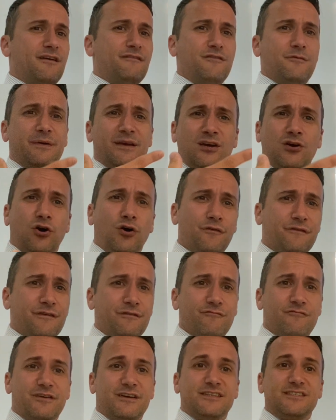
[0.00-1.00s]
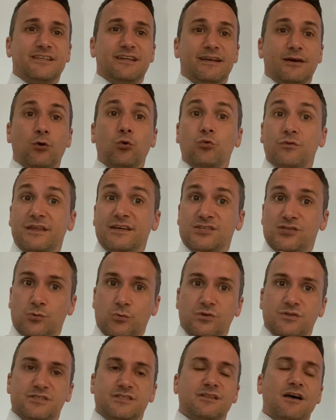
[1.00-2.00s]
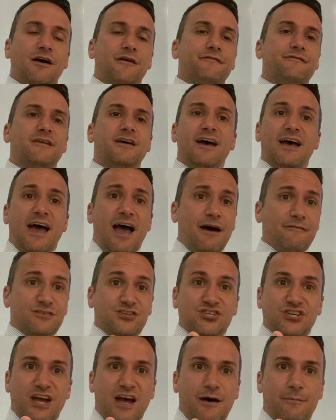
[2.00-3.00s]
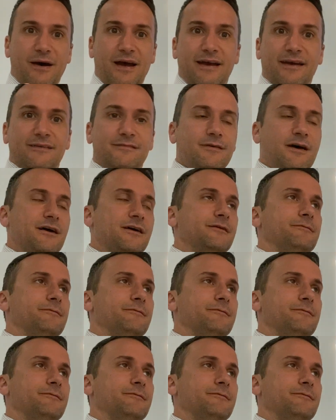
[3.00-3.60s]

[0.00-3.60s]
Have you been coughing recently? All this sort of stuff. Have a chat about it.